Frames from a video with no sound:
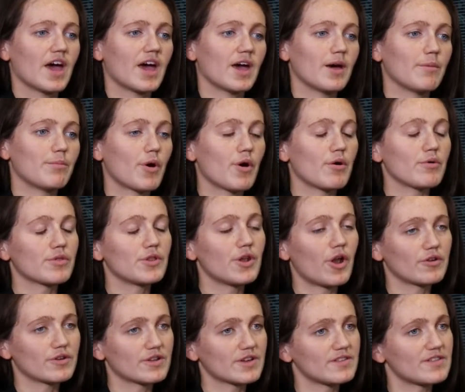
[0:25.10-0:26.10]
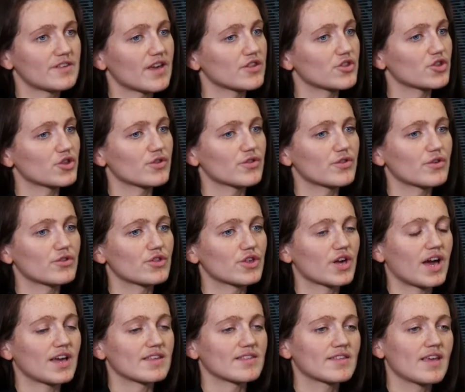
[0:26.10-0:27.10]
uh, both non-contentious such
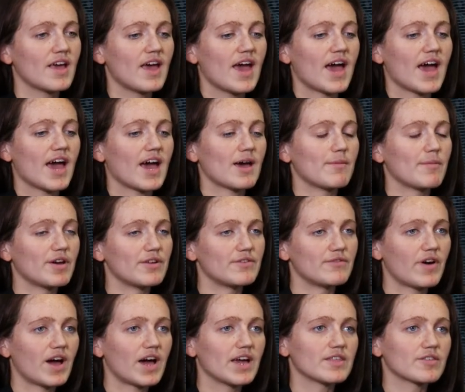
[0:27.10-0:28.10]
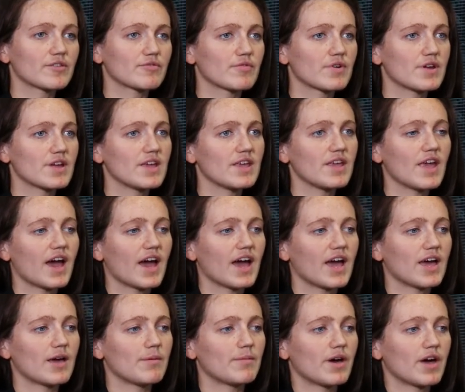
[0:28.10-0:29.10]
as um, advisory
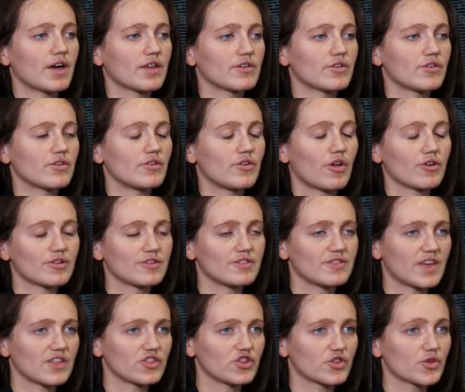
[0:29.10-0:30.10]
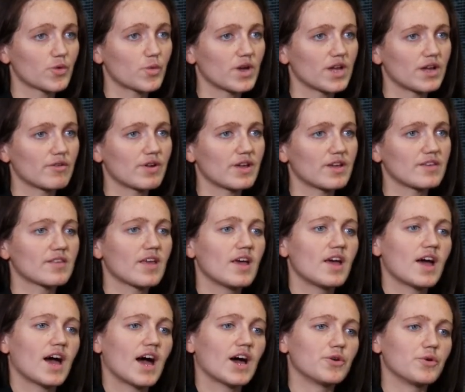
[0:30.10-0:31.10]
um, and non-contentious queries,
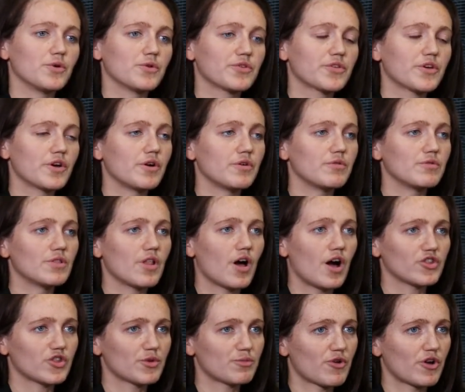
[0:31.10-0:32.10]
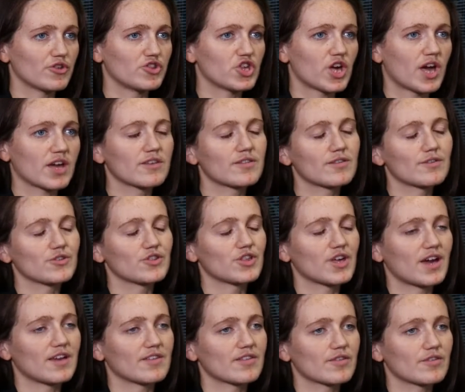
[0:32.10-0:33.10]
and also larger projects such
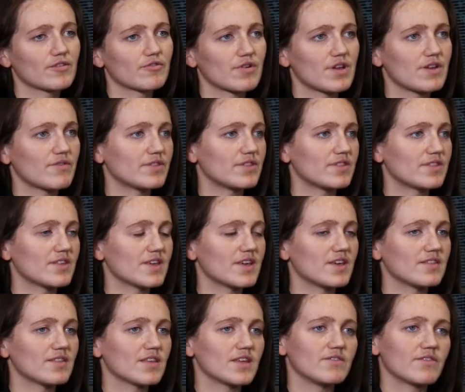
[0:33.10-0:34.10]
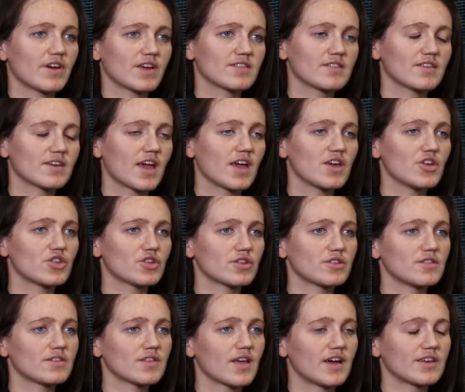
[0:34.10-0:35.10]
as grievances,
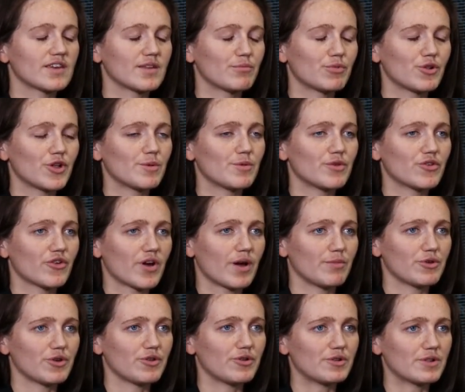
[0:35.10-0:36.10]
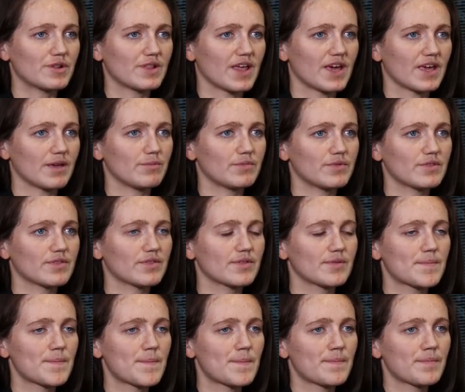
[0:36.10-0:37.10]
investigations and employment tribunal claims.